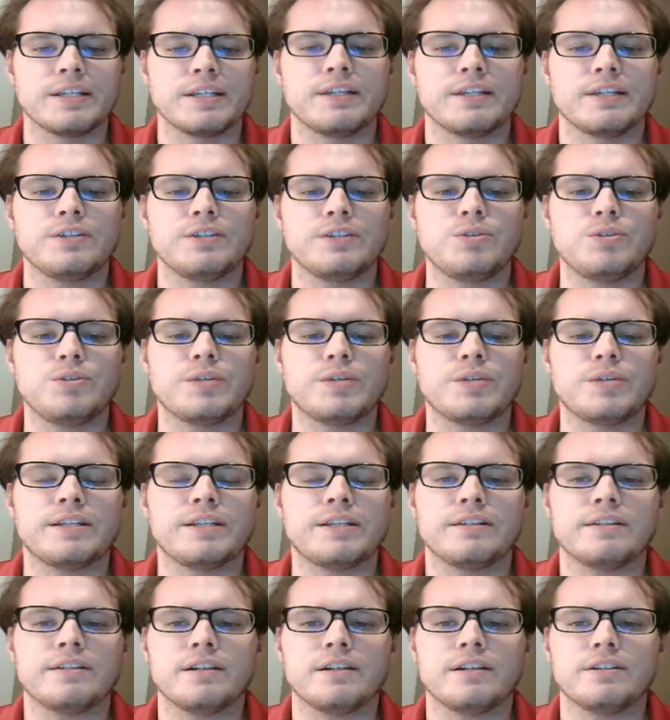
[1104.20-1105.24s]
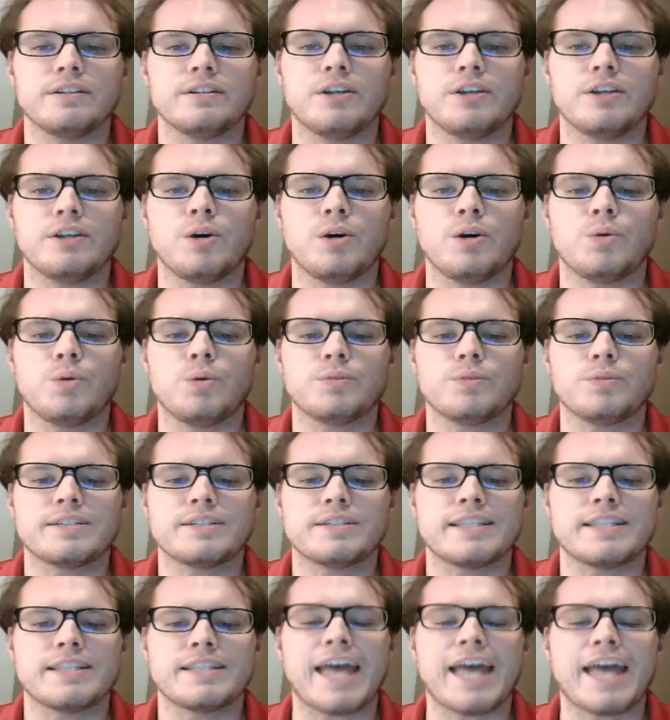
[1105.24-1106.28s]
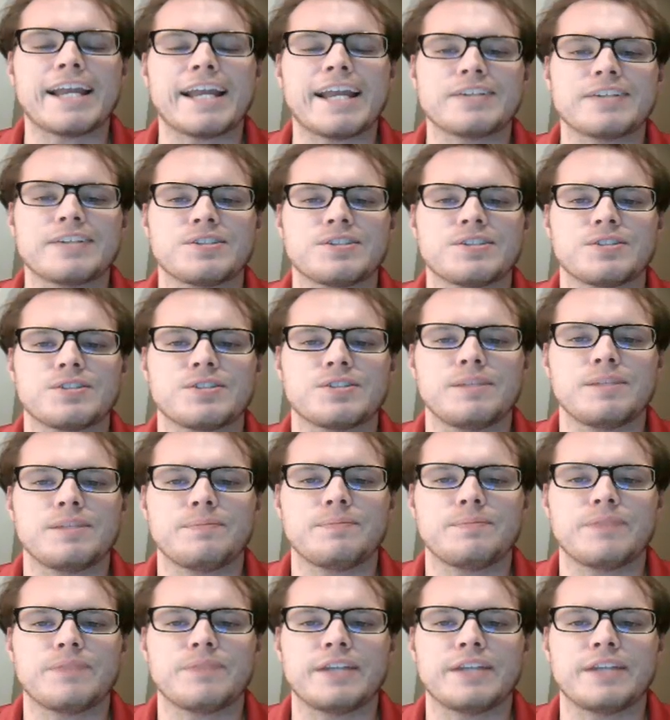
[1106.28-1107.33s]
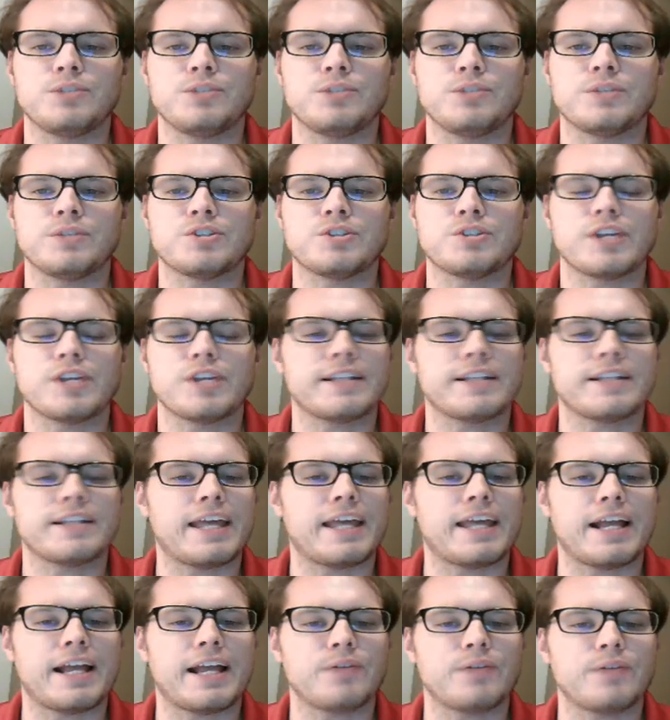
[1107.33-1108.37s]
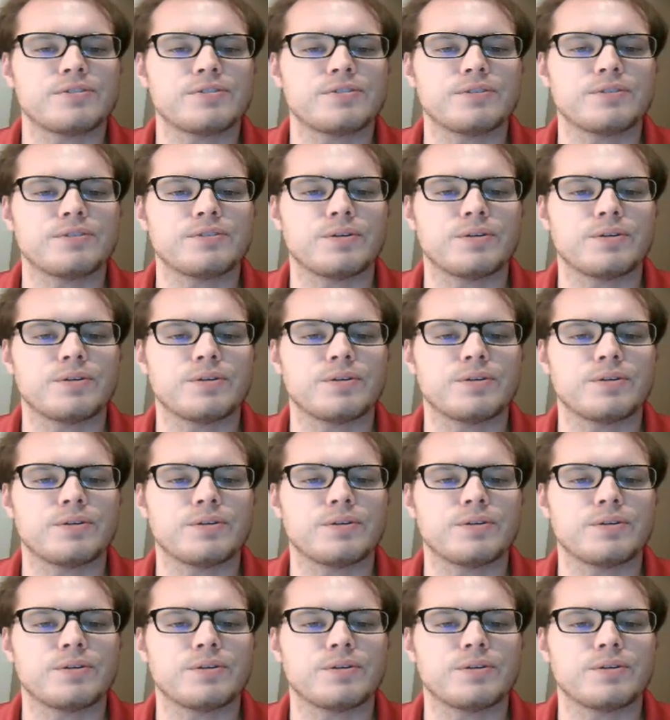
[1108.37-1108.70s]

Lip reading: You can go to that exit slip and you can check that out.